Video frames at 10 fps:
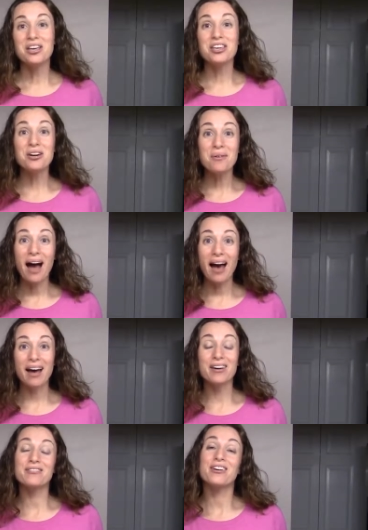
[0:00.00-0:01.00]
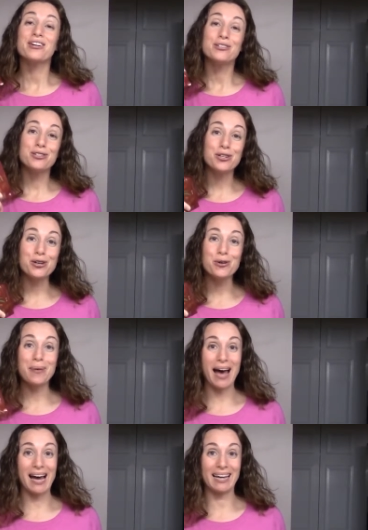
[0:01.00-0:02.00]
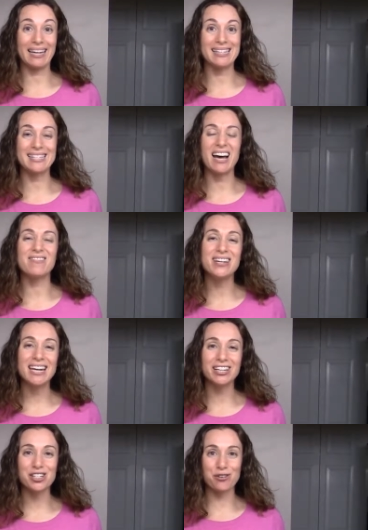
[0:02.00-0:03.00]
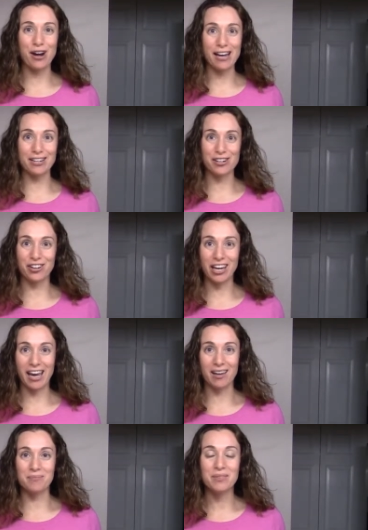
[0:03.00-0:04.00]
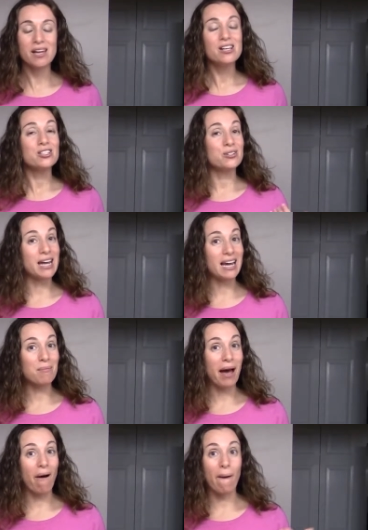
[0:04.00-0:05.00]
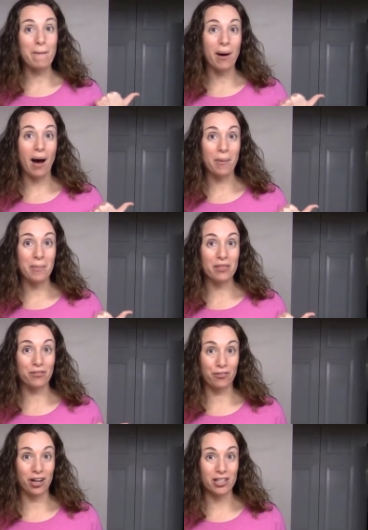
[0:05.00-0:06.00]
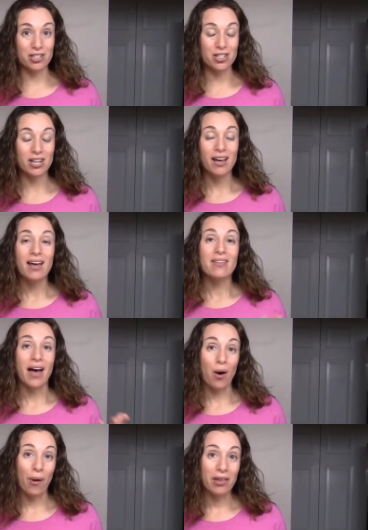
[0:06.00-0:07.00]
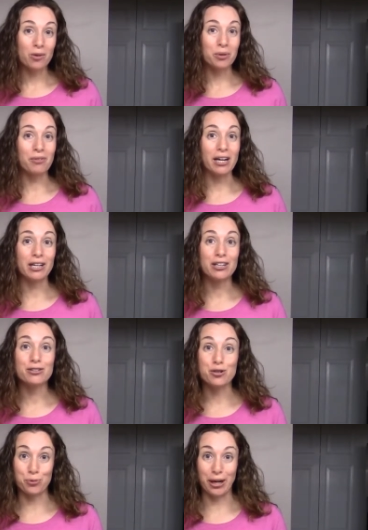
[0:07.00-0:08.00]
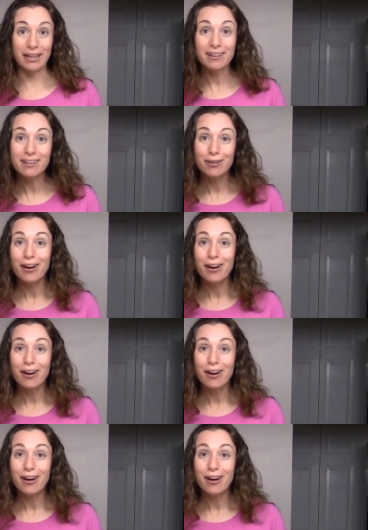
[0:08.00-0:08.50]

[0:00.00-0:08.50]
You have two packets of Ningxia Red in your kit. So take them out and pop them in the fridge. That way they'll be ready to drink